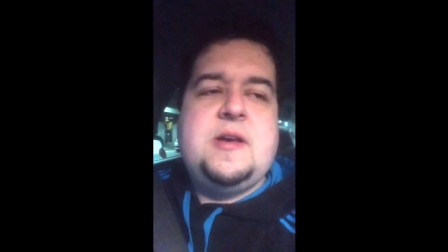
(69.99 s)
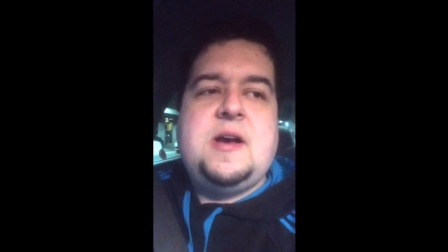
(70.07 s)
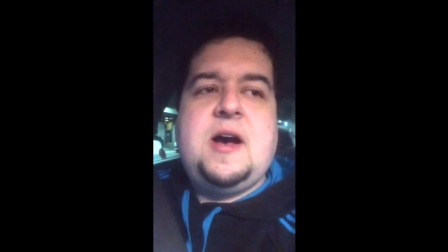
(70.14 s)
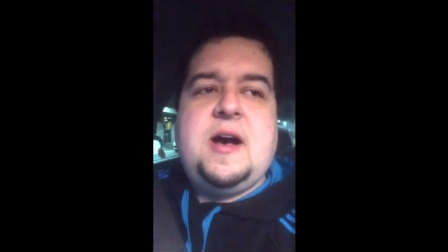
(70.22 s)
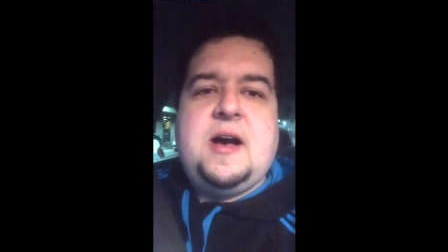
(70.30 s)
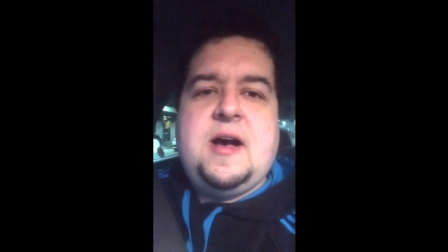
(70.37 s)

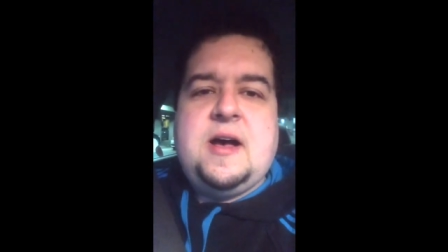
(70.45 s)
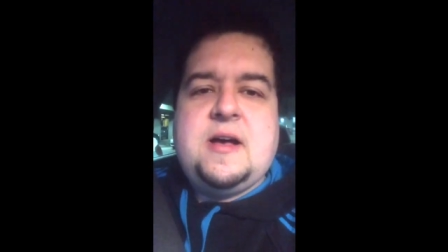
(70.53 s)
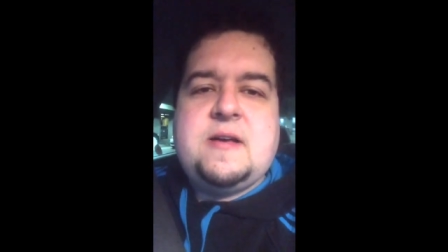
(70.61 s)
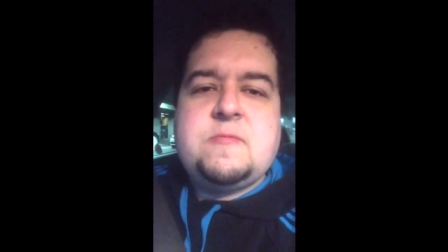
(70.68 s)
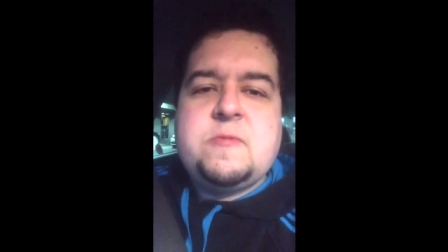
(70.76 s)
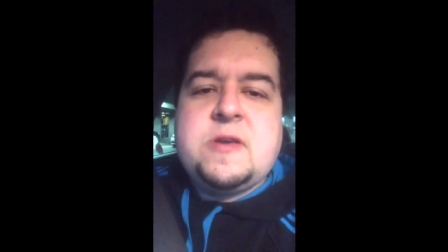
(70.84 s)

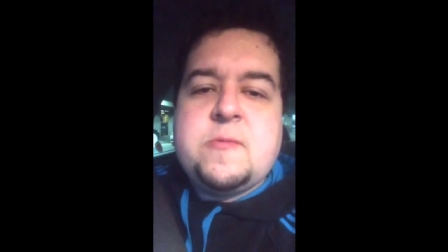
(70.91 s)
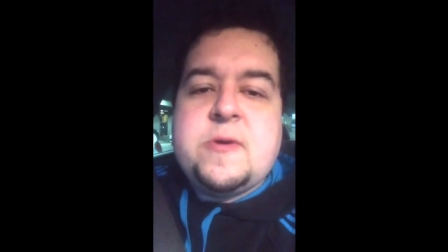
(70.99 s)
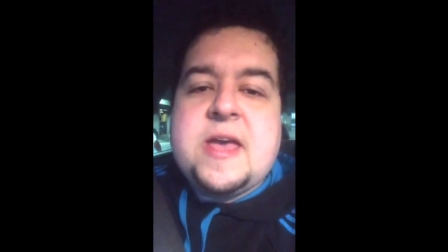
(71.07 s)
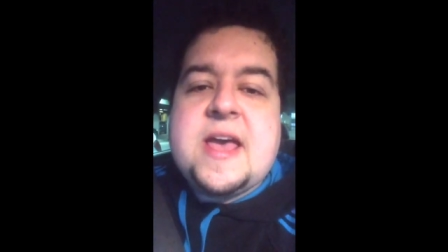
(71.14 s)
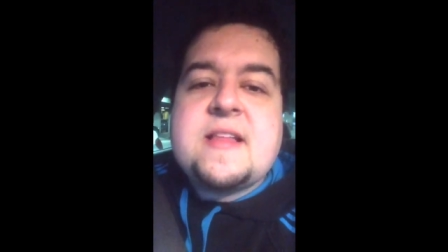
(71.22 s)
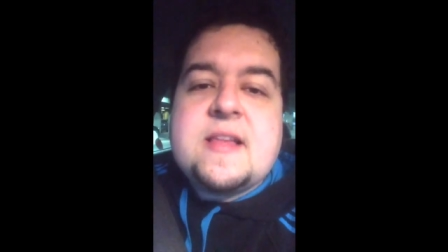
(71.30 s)
Uh, we,
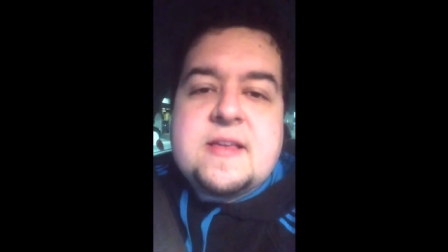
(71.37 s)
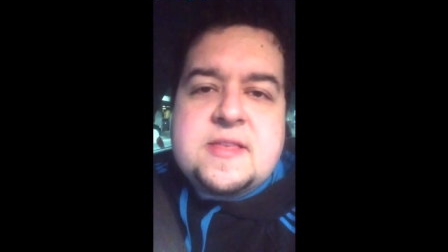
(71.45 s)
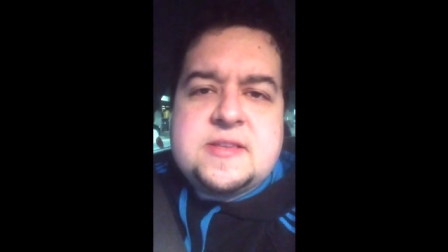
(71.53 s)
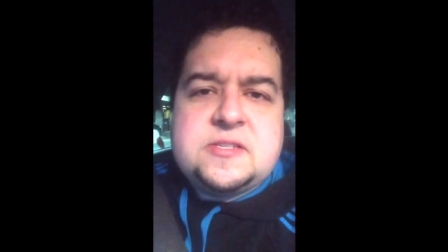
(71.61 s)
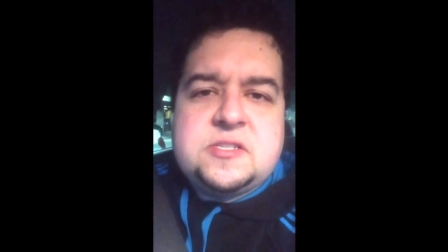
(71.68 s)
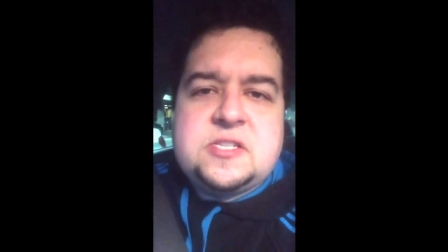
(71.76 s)
we act like
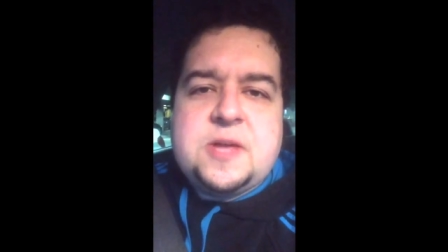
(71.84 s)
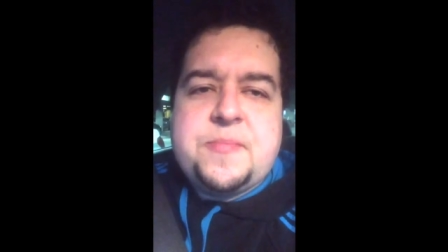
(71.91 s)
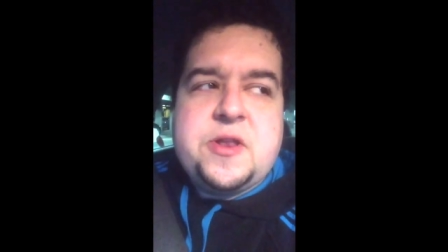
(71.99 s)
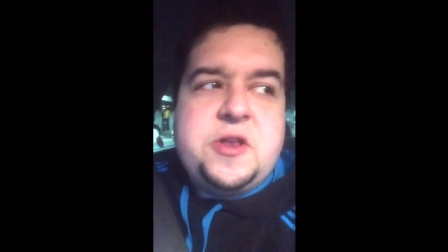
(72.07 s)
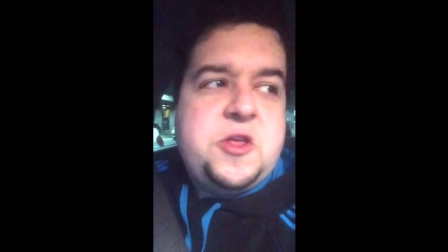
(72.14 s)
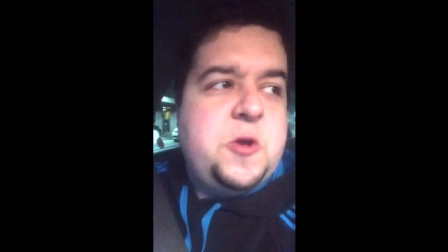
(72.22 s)
this is
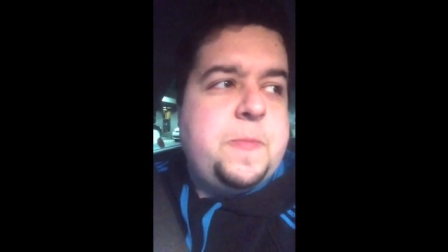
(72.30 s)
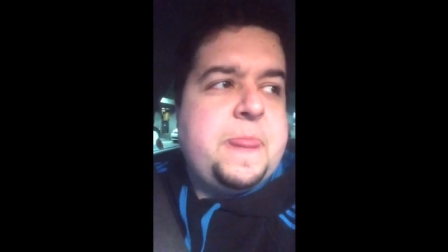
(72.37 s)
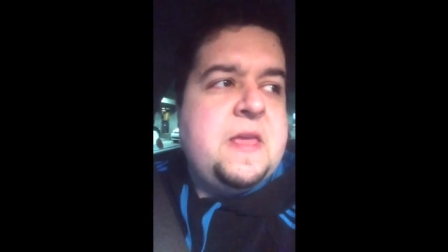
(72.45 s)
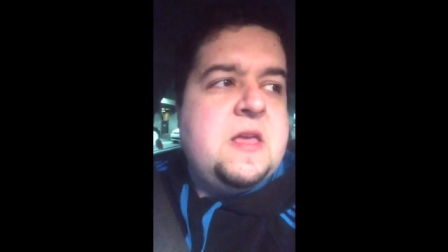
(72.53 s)
something new.